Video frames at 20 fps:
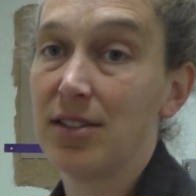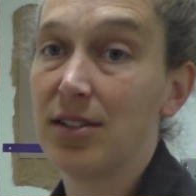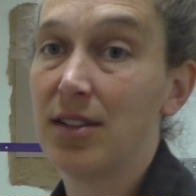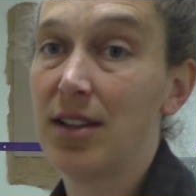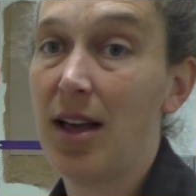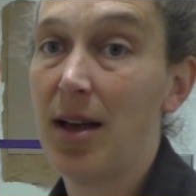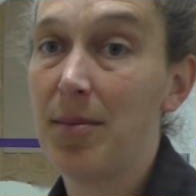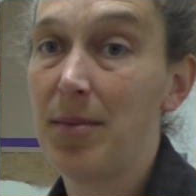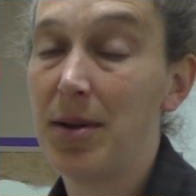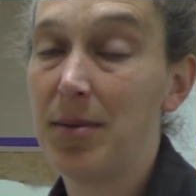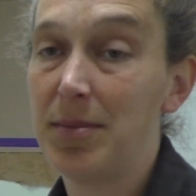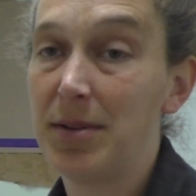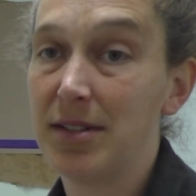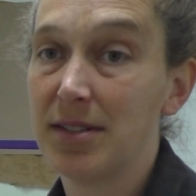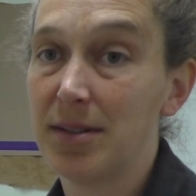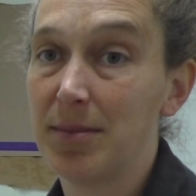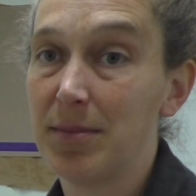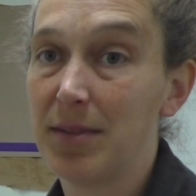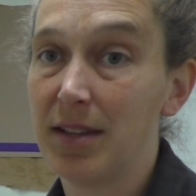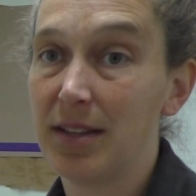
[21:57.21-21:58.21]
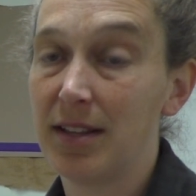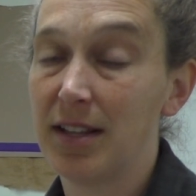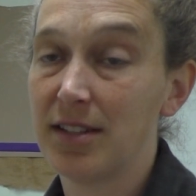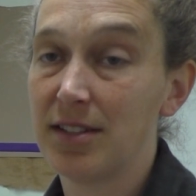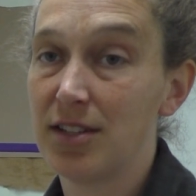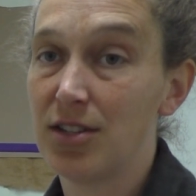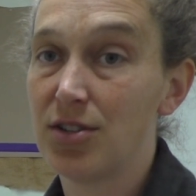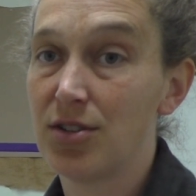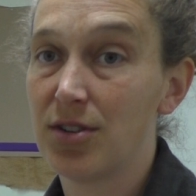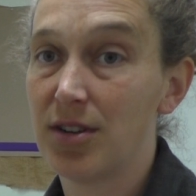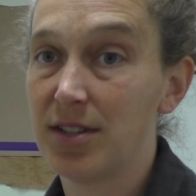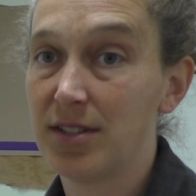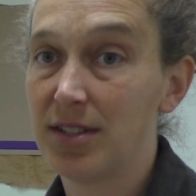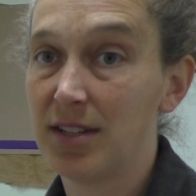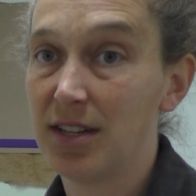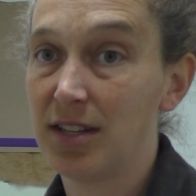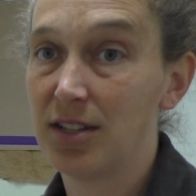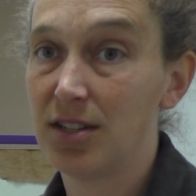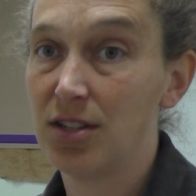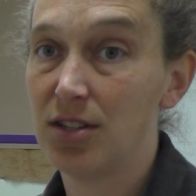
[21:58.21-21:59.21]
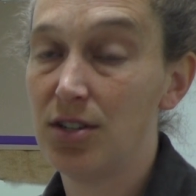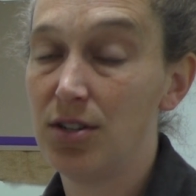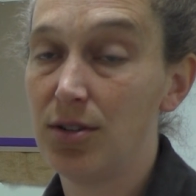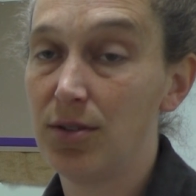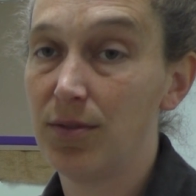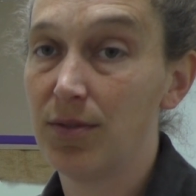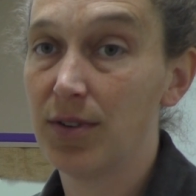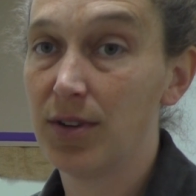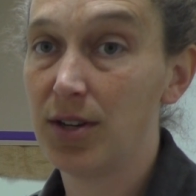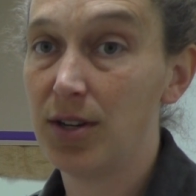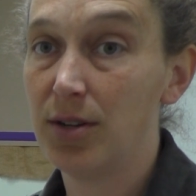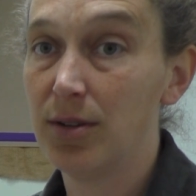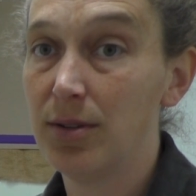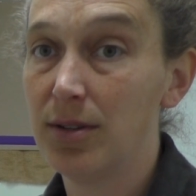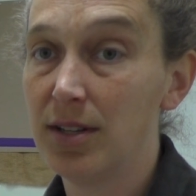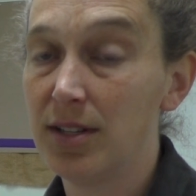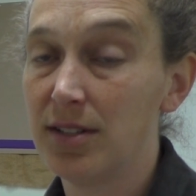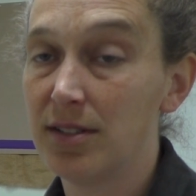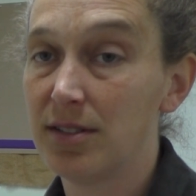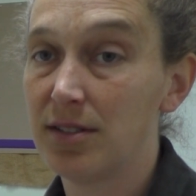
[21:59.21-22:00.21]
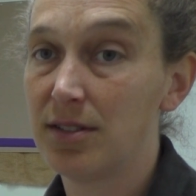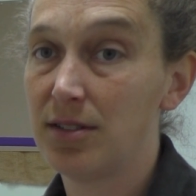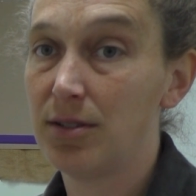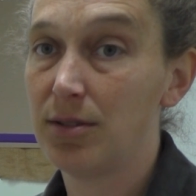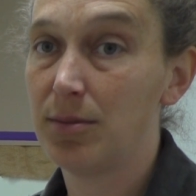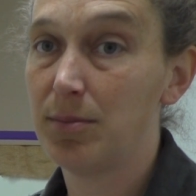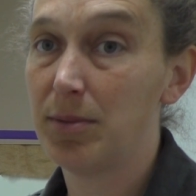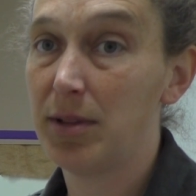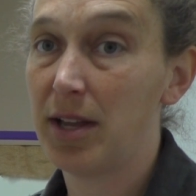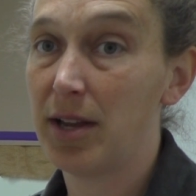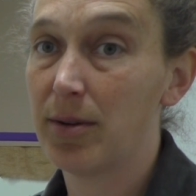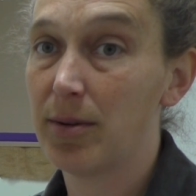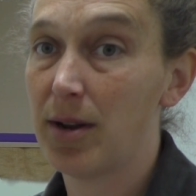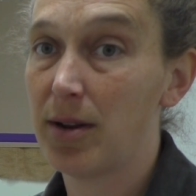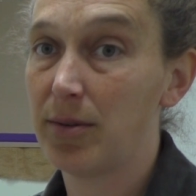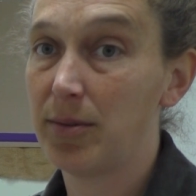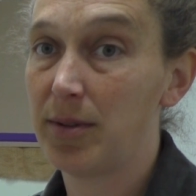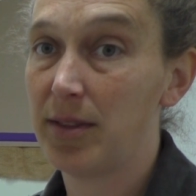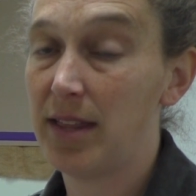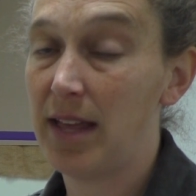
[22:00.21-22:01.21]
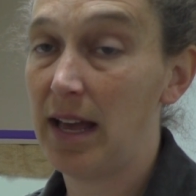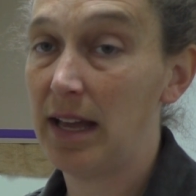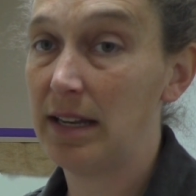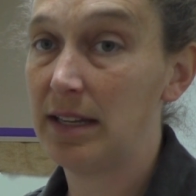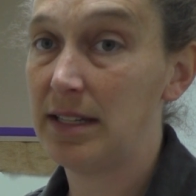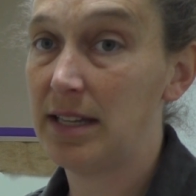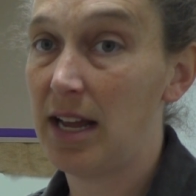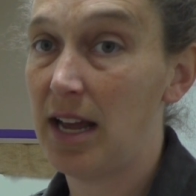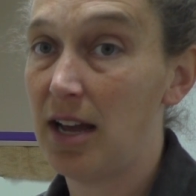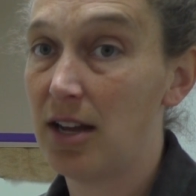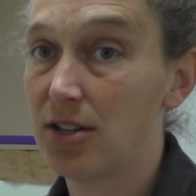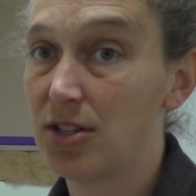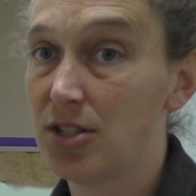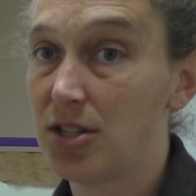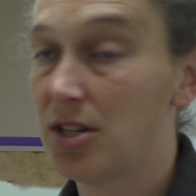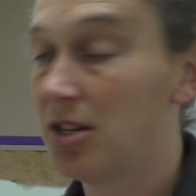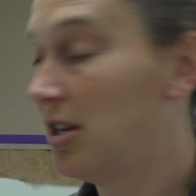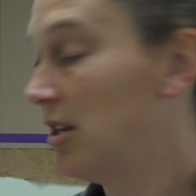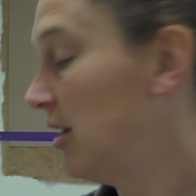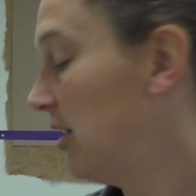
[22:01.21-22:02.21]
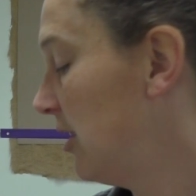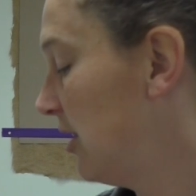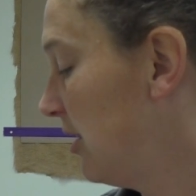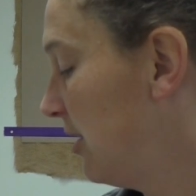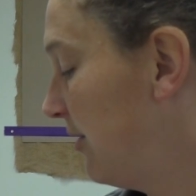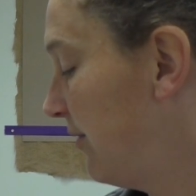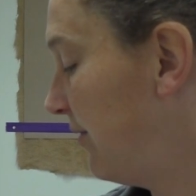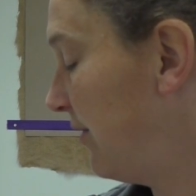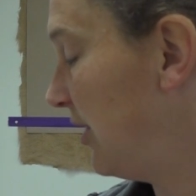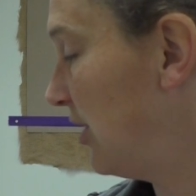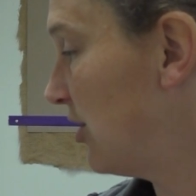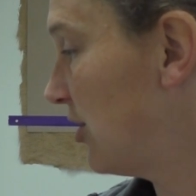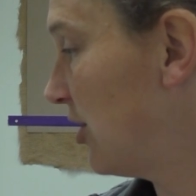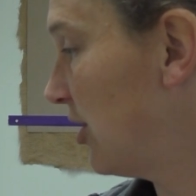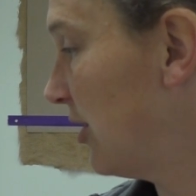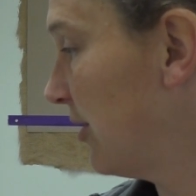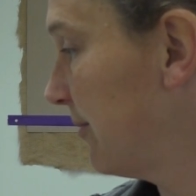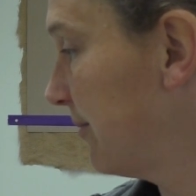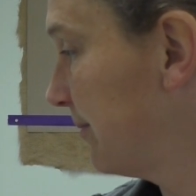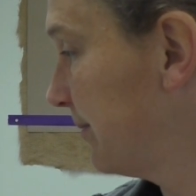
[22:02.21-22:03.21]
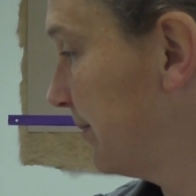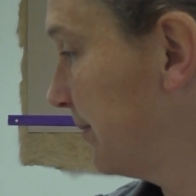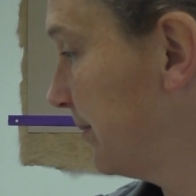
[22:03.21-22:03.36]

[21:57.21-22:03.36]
So that might be something that's interesting to do for you, is to play around with that dash feature.